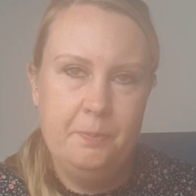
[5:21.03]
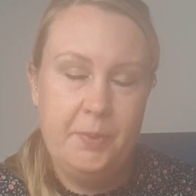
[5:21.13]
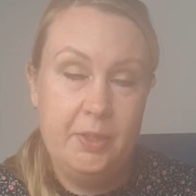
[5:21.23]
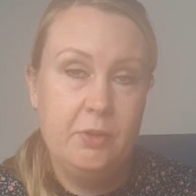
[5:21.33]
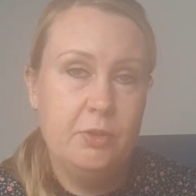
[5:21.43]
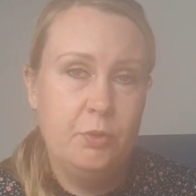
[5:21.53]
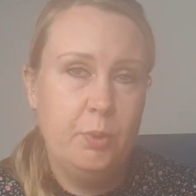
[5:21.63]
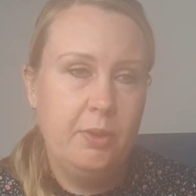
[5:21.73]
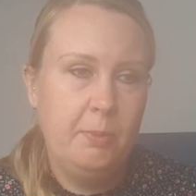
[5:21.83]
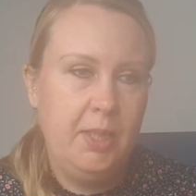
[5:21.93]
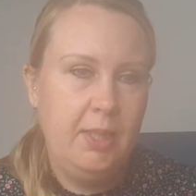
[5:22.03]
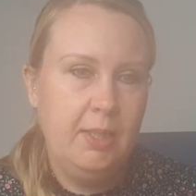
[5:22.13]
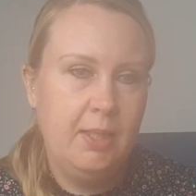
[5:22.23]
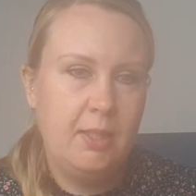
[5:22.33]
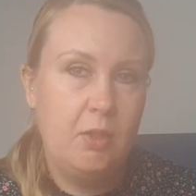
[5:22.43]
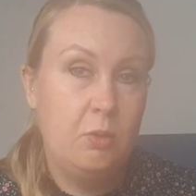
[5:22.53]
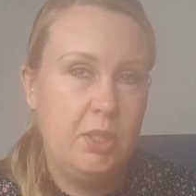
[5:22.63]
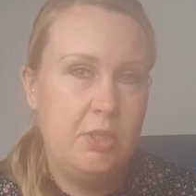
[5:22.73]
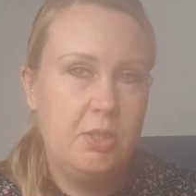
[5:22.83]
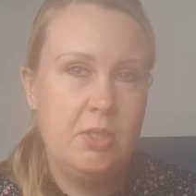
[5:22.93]
patterns with me, and I
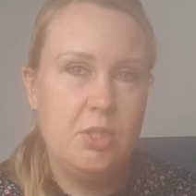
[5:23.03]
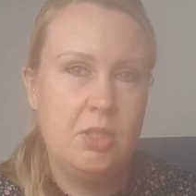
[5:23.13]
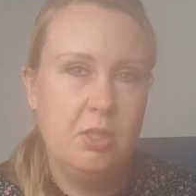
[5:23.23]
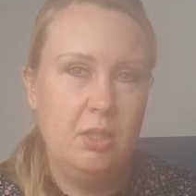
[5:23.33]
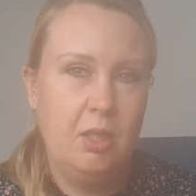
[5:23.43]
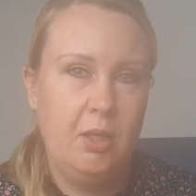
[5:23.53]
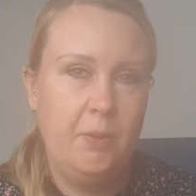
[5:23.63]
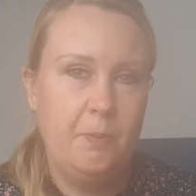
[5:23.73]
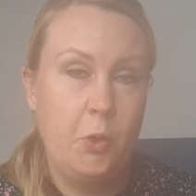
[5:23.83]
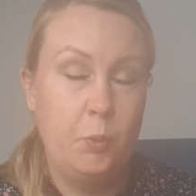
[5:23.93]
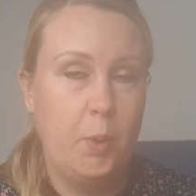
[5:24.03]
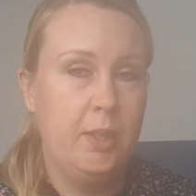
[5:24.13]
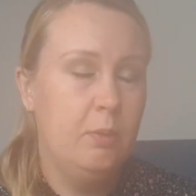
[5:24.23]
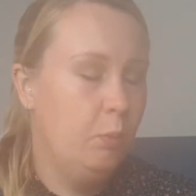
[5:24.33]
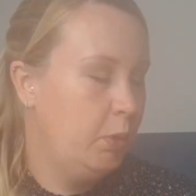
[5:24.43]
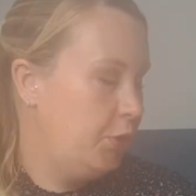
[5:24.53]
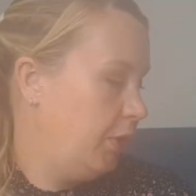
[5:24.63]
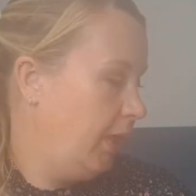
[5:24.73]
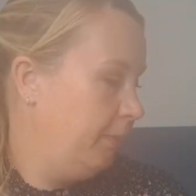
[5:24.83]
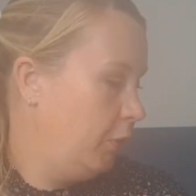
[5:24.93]
only stitched on one, which
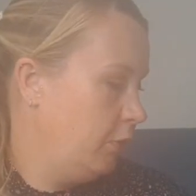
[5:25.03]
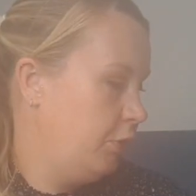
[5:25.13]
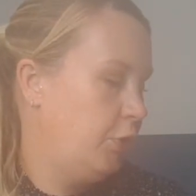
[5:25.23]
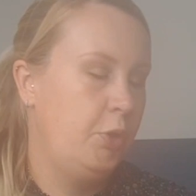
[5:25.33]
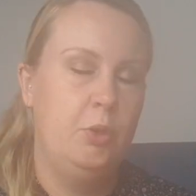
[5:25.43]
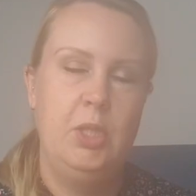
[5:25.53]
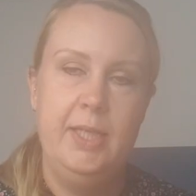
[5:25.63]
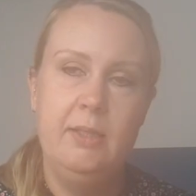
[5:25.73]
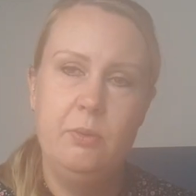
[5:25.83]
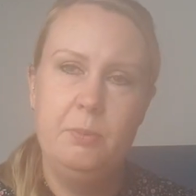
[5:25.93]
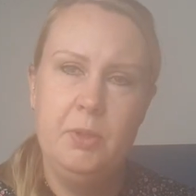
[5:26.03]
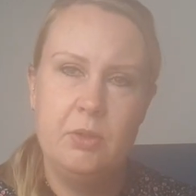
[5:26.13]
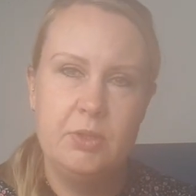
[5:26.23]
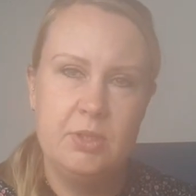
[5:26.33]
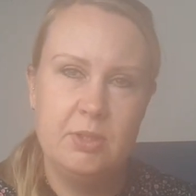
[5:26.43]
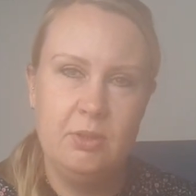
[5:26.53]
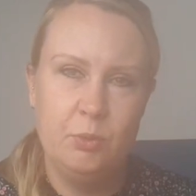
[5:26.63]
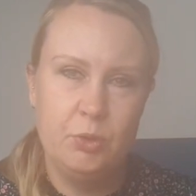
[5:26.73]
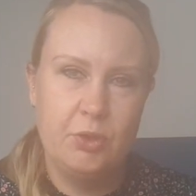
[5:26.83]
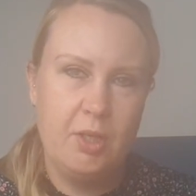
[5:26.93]
I'm going to show you later because it's a
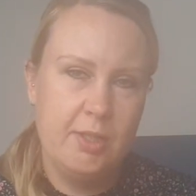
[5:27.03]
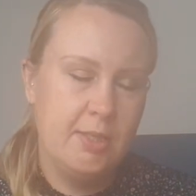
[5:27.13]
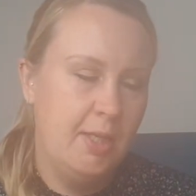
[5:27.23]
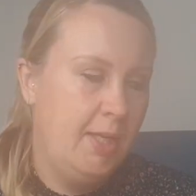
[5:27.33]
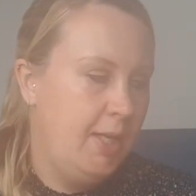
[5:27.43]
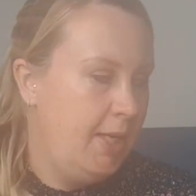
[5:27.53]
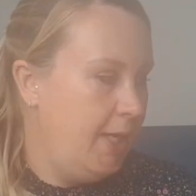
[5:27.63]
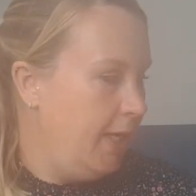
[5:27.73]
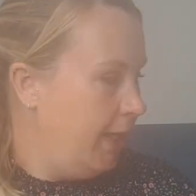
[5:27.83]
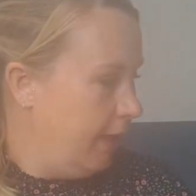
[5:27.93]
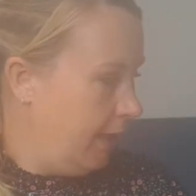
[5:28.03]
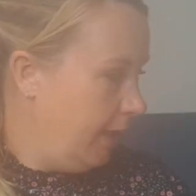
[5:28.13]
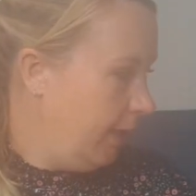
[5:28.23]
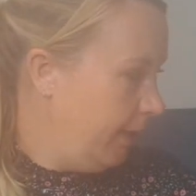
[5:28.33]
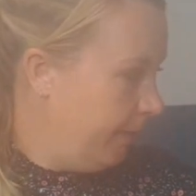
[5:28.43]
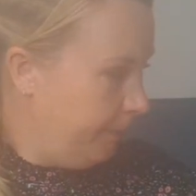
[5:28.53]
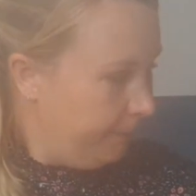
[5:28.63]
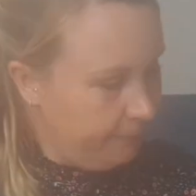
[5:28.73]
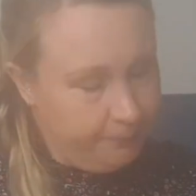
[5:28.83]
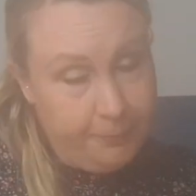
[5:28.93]
new start.
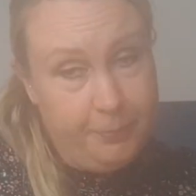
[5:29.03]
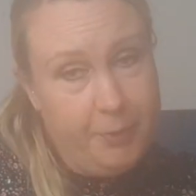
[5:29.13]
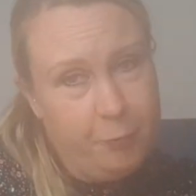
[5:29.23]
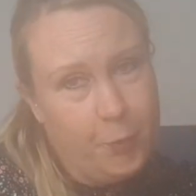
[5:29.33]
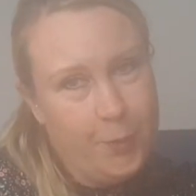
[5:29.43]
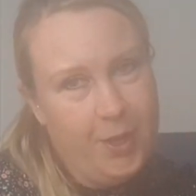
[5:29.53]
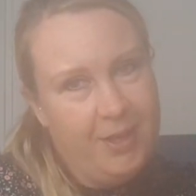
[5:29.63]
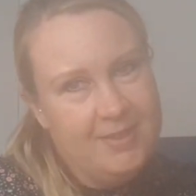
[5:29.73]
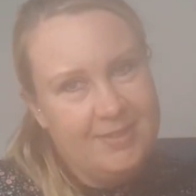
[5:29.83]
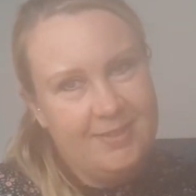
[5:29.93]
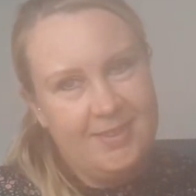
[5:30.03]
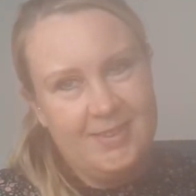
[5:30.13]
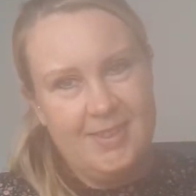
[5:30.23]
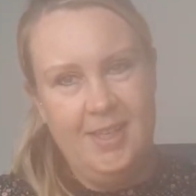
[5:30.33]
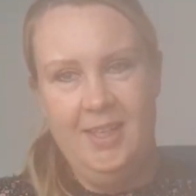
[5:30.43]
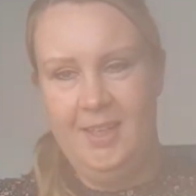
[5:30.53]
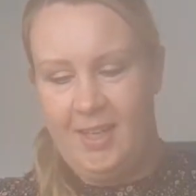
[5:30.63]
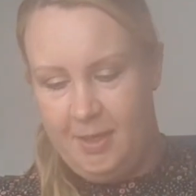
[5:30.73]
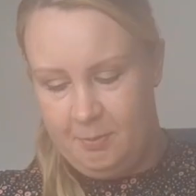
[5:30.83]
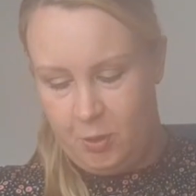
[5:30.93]
Before I start,
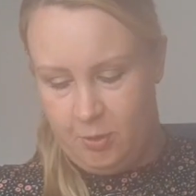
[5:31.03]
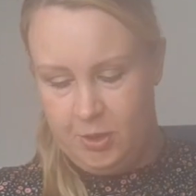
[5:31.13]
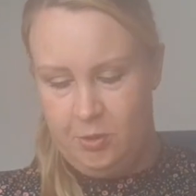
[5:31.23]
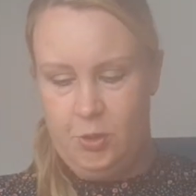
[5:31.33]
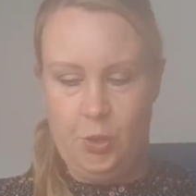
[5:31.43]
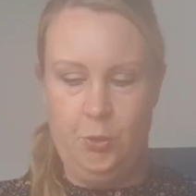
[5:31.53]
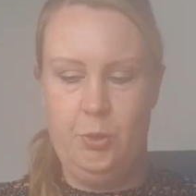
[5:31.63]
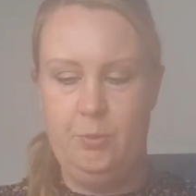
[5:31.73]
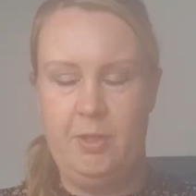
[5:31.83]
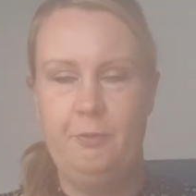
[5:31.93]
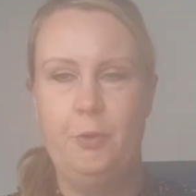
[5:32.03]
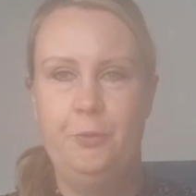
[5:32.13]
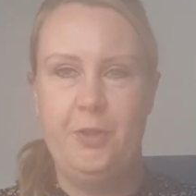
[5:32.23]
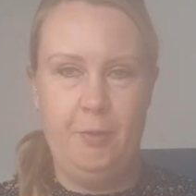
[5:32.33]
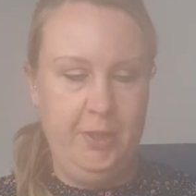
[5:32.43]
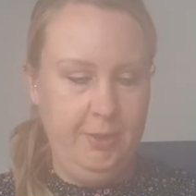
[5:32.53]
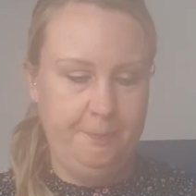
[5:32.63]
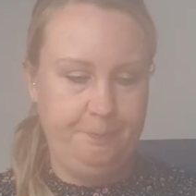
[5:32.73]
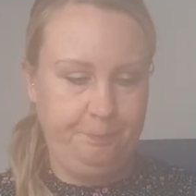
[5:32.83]
I am going to show you my fall fairy.